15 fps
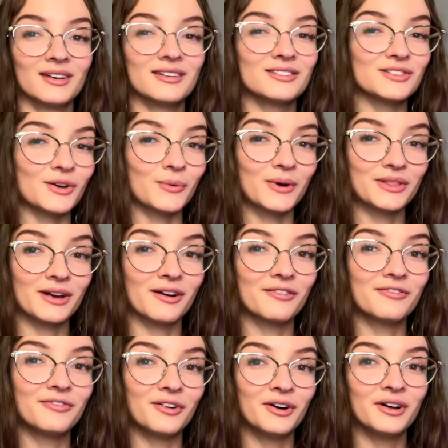So with our
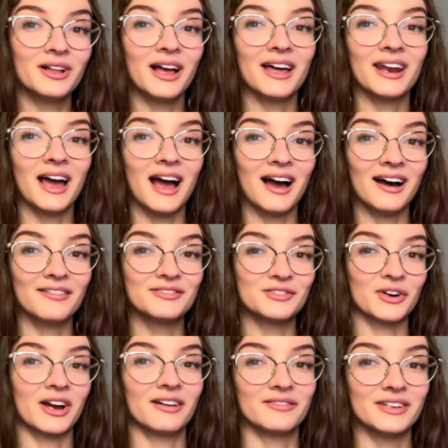full and half
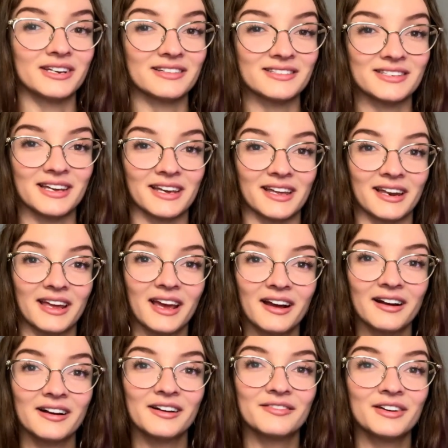drive days taken
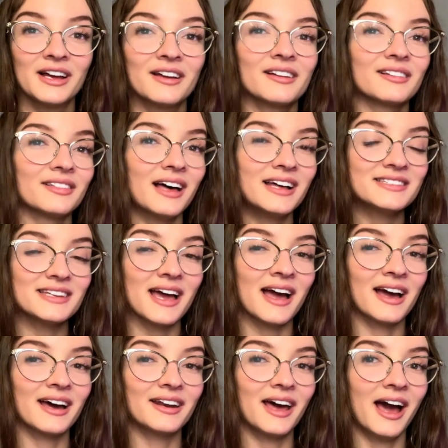care of, let's
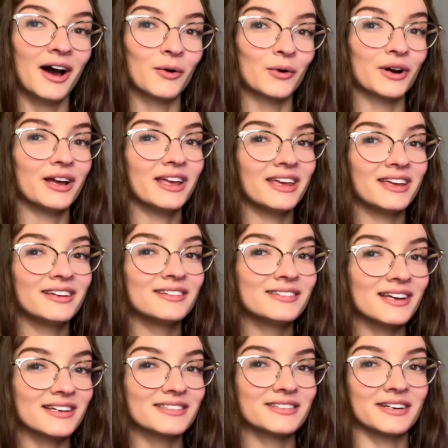add our
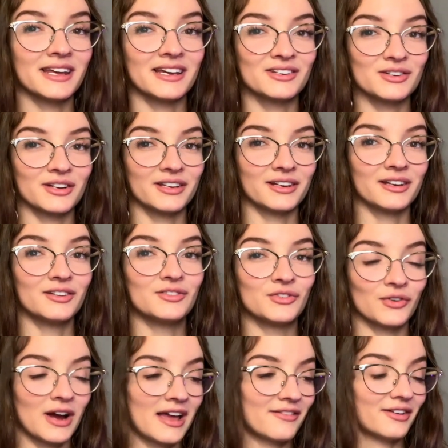in-destination
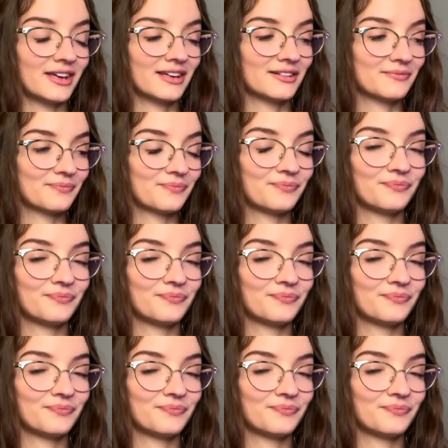driving.